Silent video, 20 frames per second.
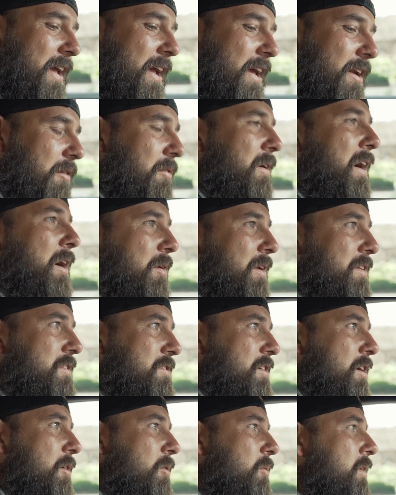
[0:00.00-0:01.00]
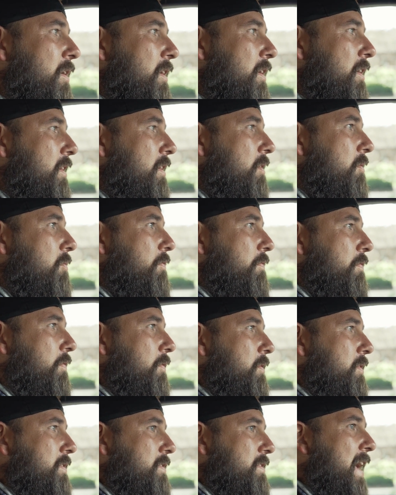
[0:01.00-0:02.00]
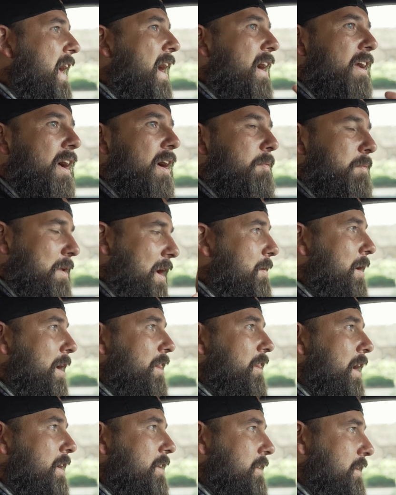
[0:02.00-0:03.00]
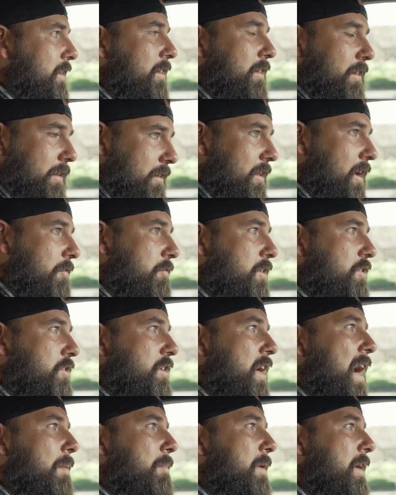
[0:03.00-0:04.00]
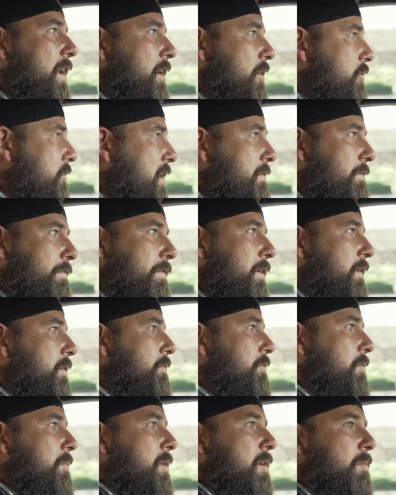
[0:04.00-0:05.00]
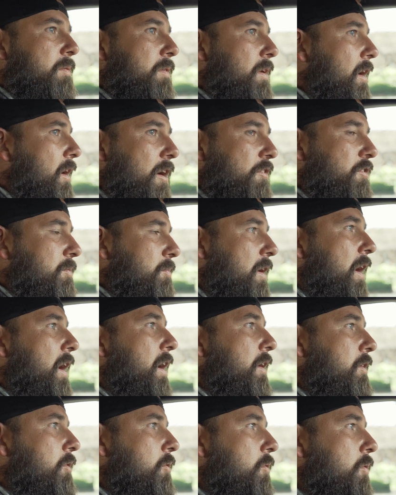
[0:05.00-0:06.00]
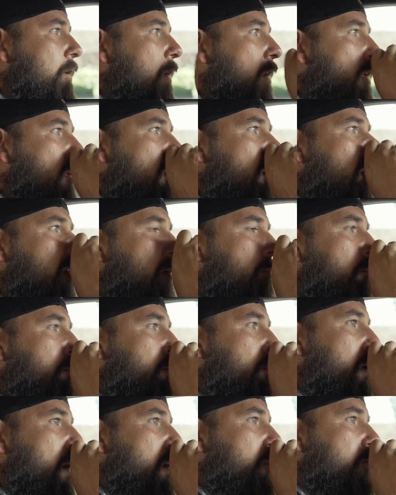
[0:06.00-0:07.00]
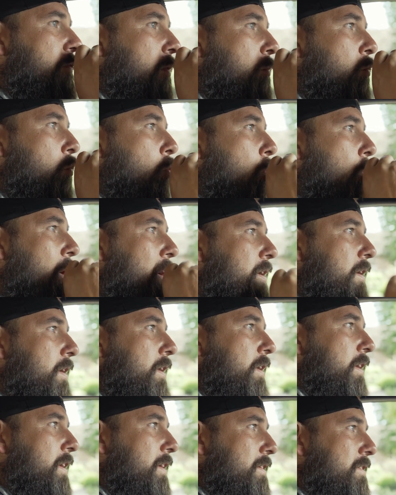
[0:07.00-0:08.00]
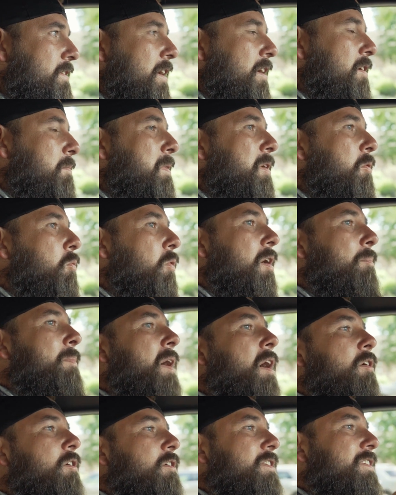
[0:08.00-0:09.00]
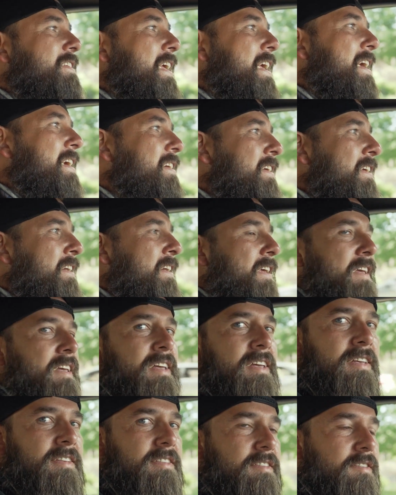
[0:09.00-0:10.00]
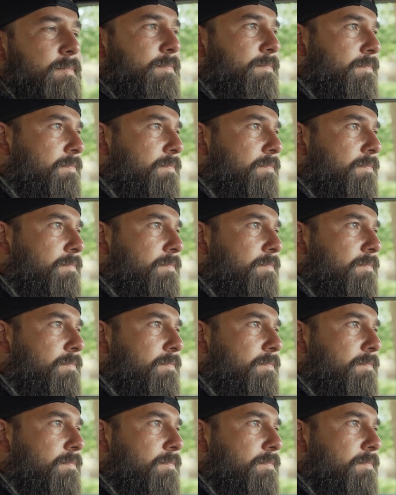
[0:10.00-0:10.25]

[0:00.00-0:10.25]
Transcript: head around it. So Zach, I loved his shop. I got a great feeling from him. An awesome guy, cool. But from what he's telling me and what I'm understanding is